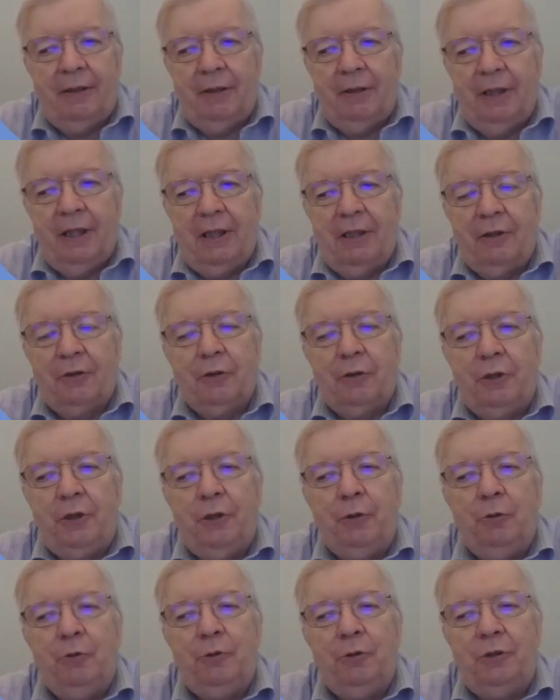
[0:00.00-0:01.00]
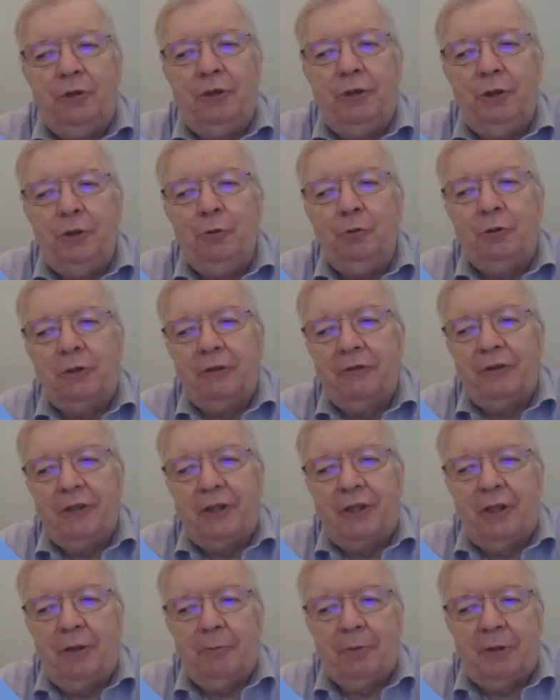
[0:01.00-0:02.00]
Another huge use of the
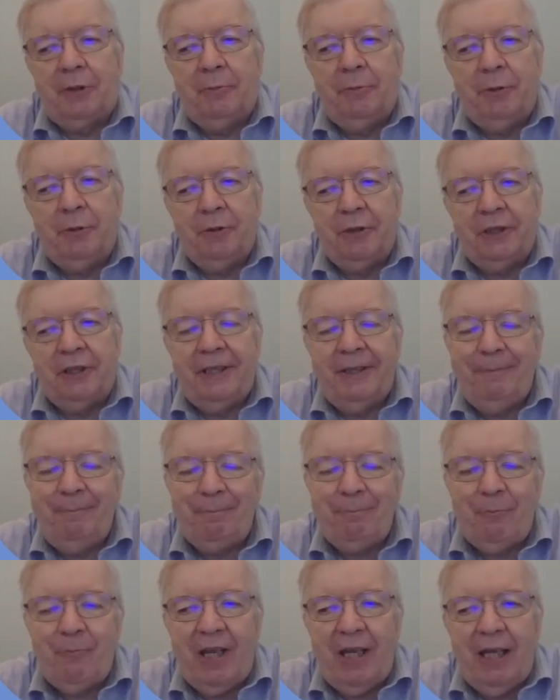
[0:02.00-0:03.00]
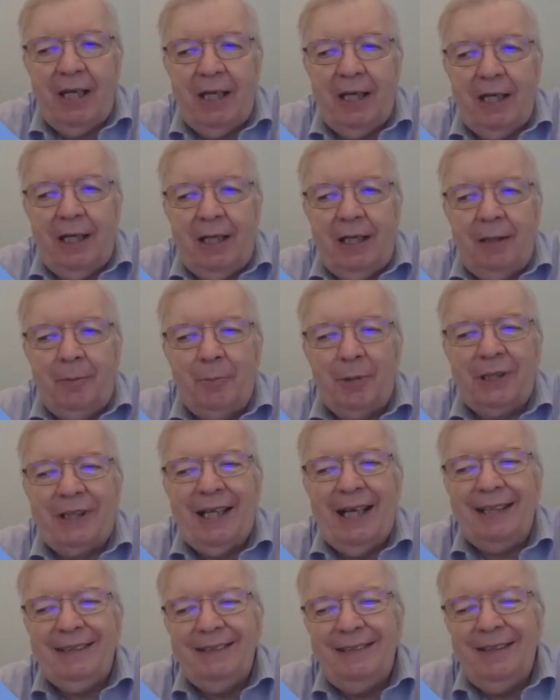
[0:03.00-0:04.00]
term community. But
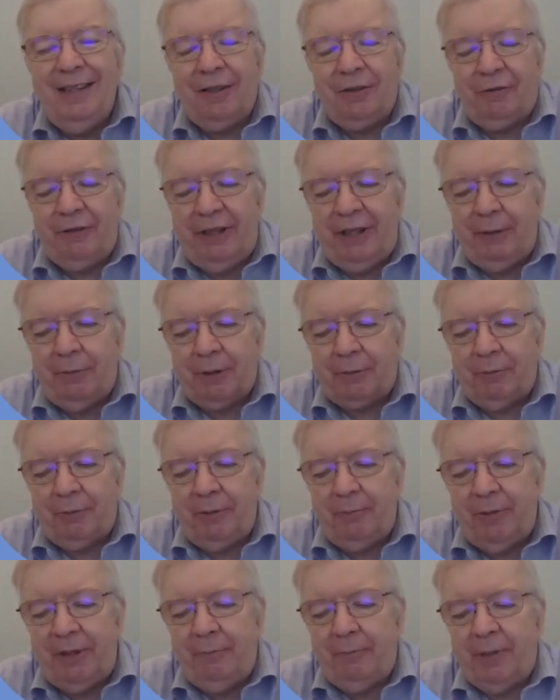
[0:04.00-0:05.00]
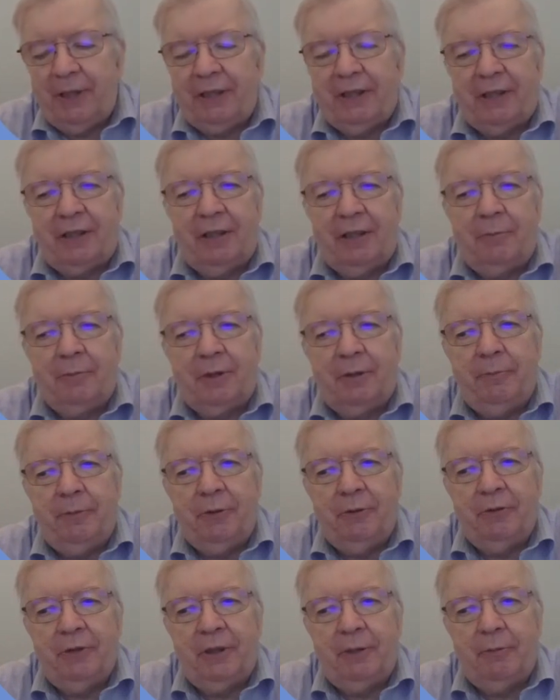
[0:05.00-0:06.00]
that's not really what we mean by the term
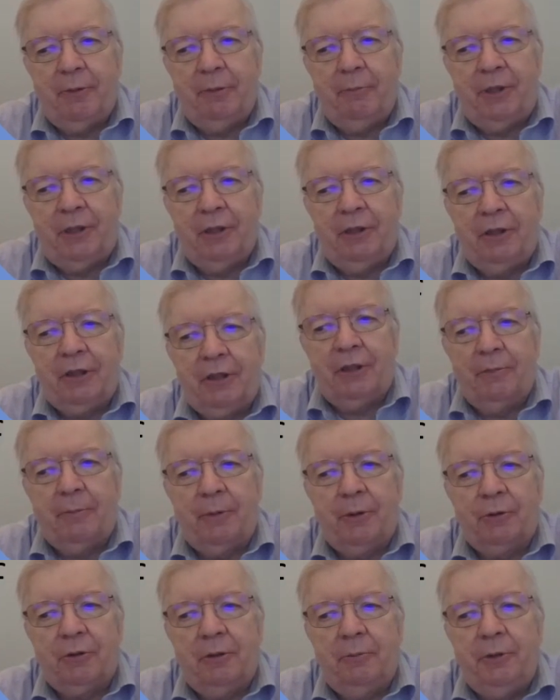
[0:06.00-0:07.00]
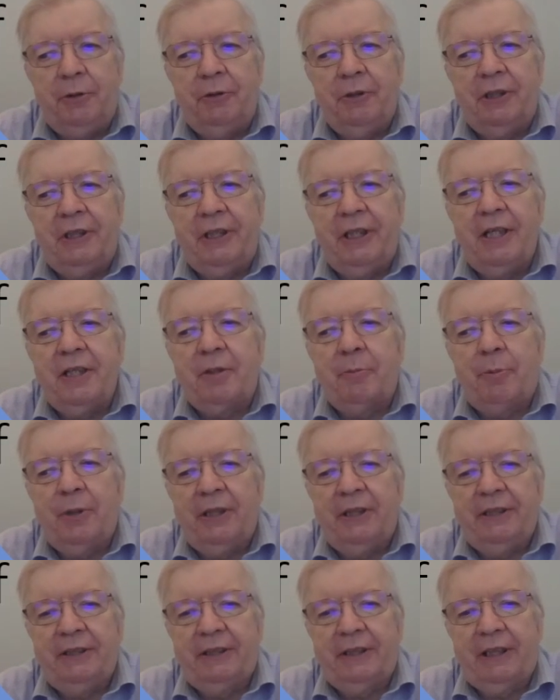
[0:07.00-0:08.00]
community when we talk about community
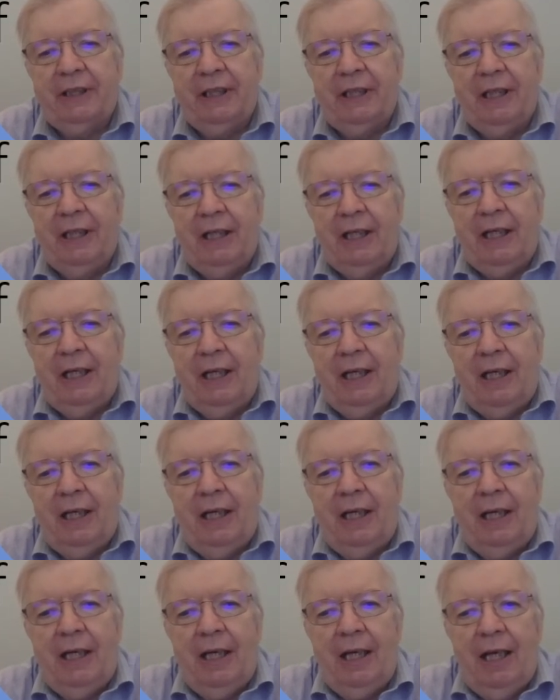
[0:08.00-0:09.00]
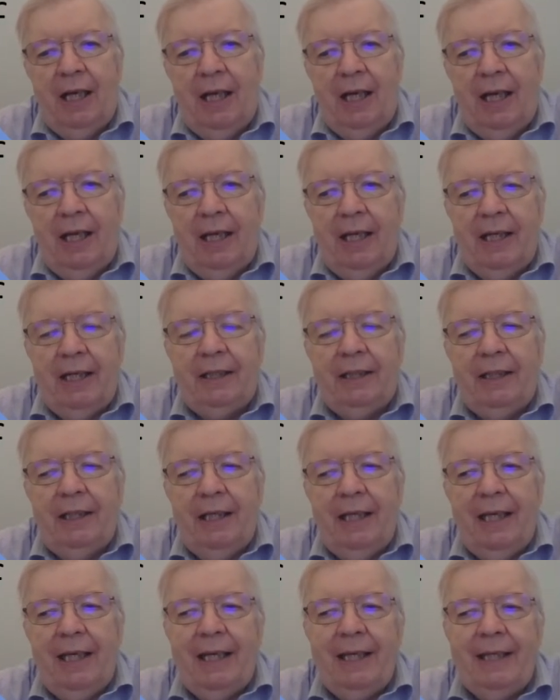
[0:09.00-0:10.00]
enterprise.
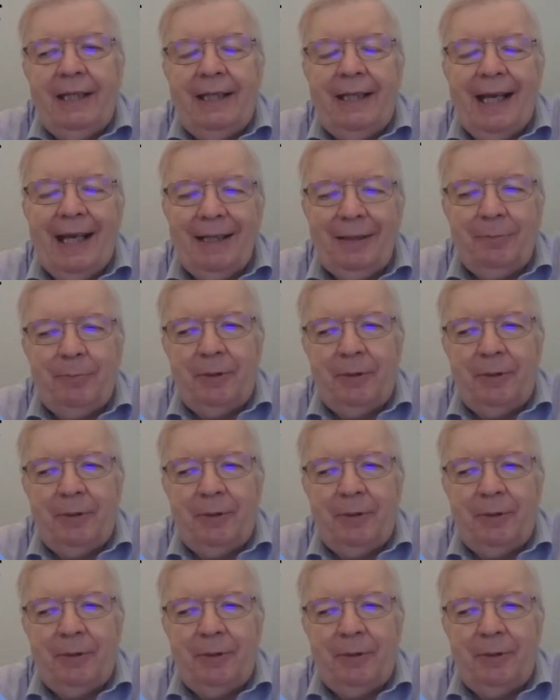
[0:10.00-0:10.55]
In that